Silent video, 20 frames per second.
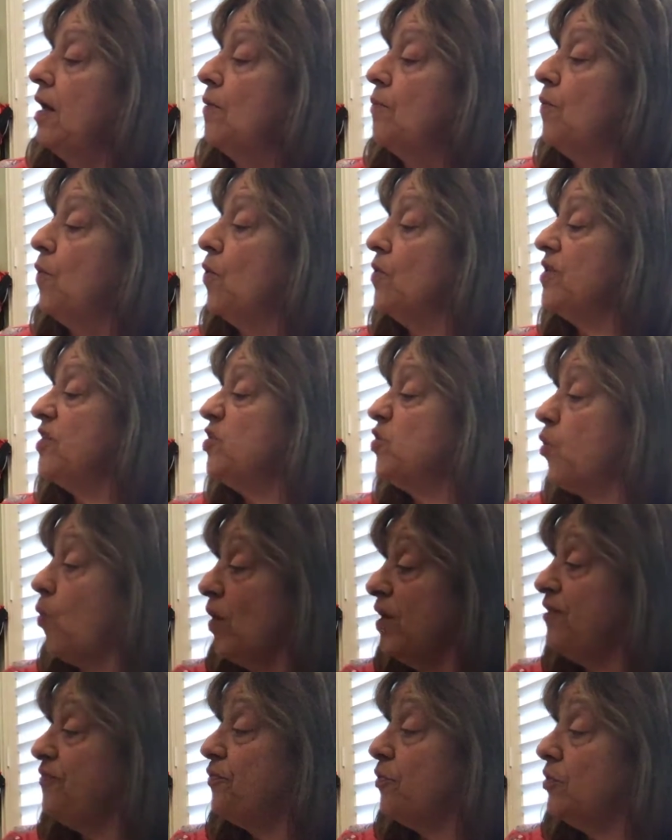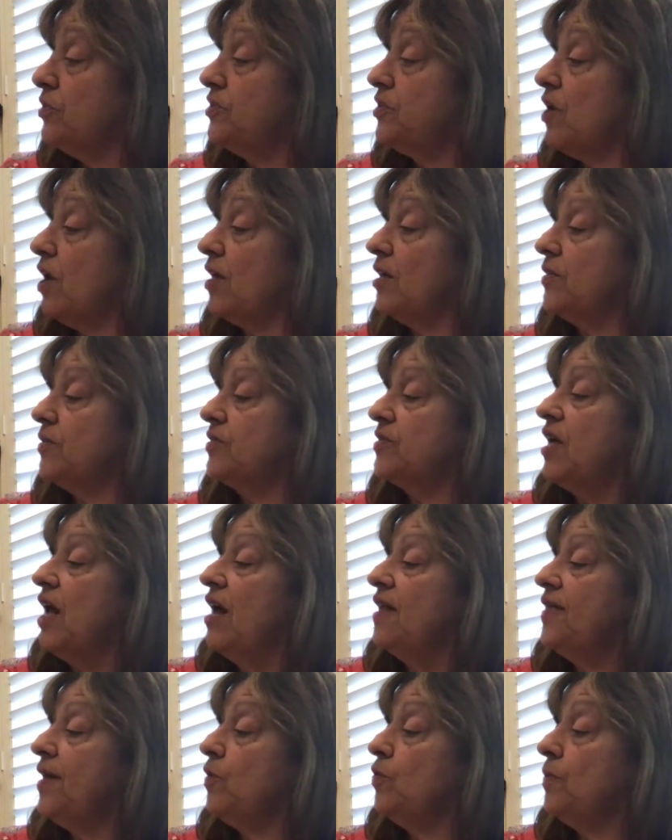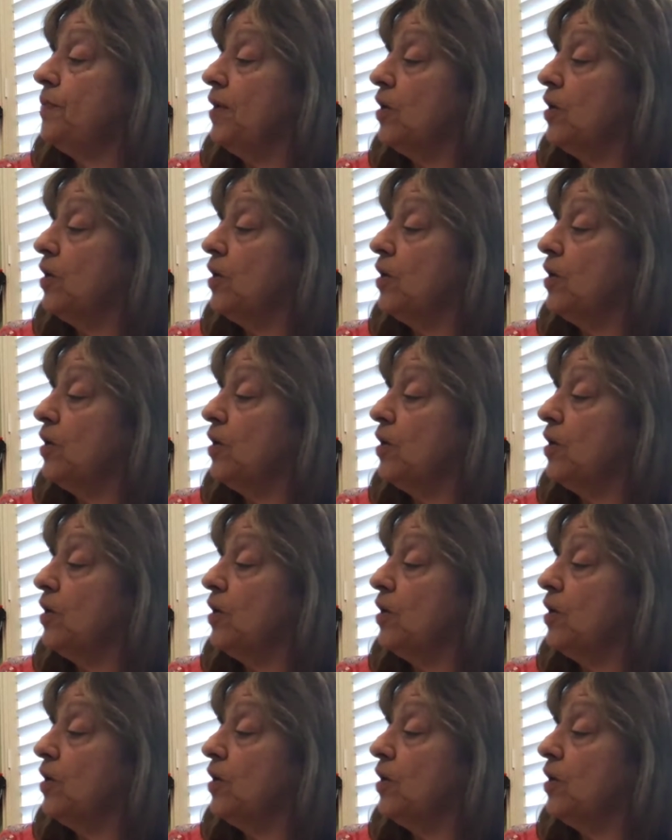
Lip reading: More than $24, that would